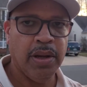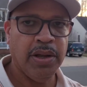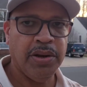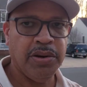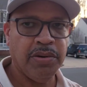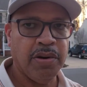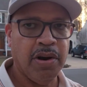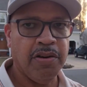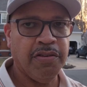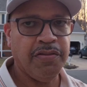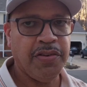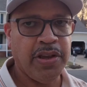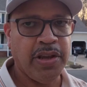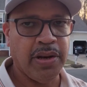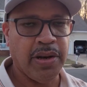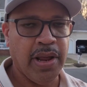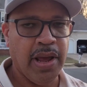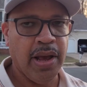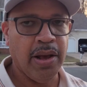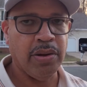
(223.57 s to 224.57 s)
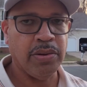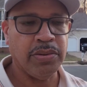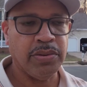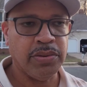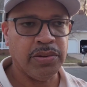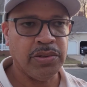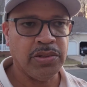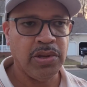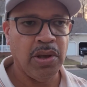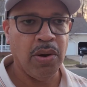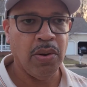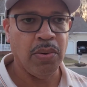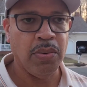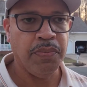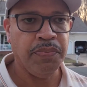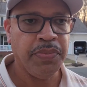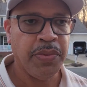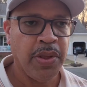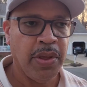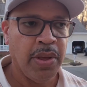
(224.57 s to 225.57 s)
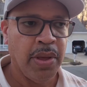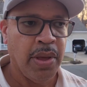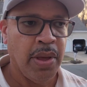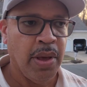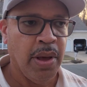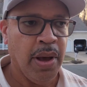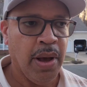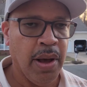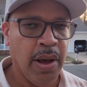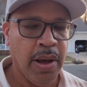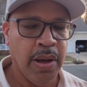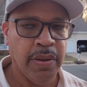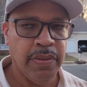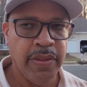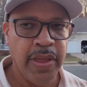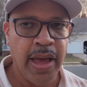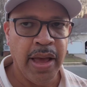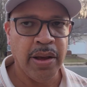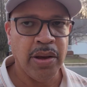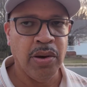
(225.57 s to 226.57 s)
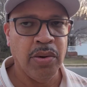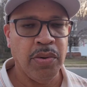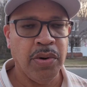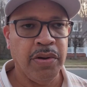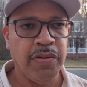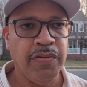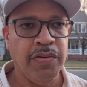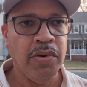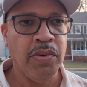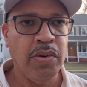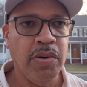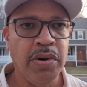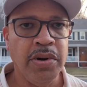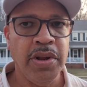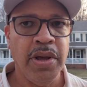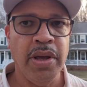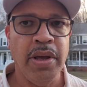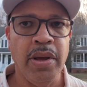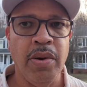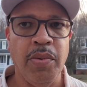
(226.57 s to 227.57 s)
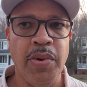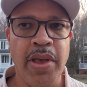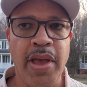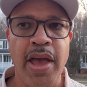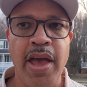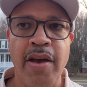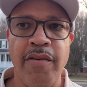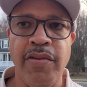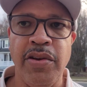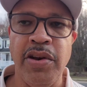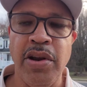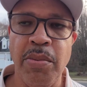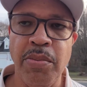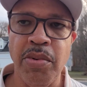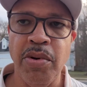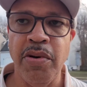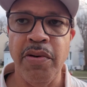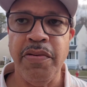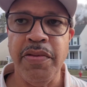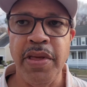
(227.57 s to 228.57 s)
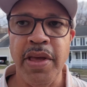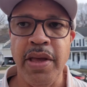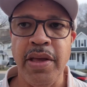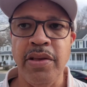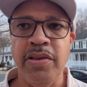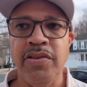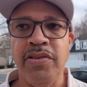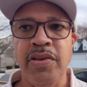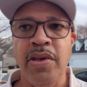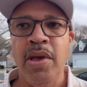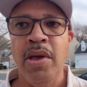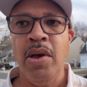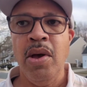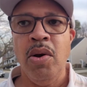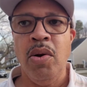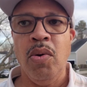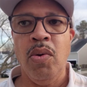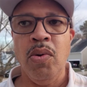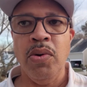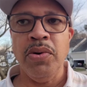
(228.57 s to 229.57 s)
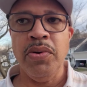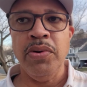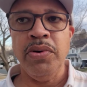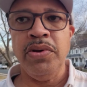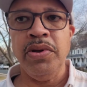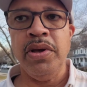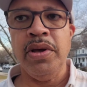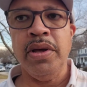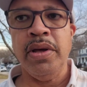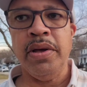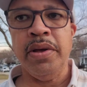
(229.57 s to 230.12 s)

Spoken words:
under our feet now. So that going forward, we have a number of things ordered.